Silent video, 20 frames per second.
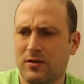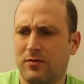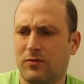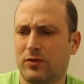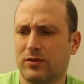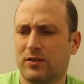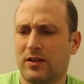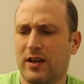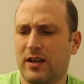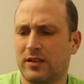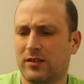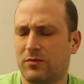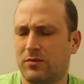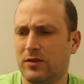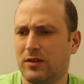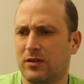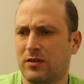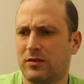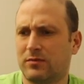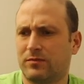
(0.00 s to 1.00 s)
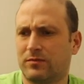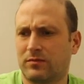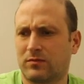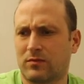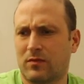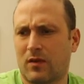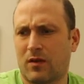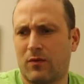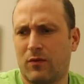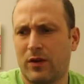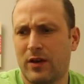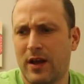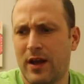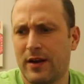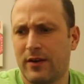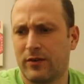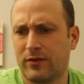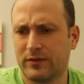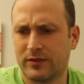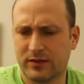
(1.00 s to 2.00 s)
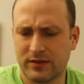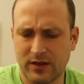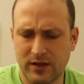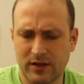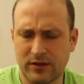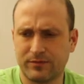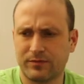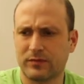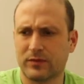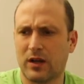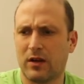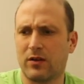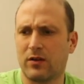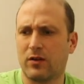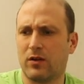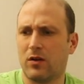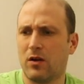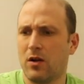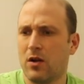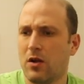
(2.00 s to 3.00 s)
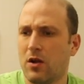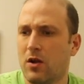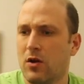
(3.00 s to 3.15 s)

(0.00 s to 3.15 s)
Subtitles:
Was last week when they had it on sale. I don't know.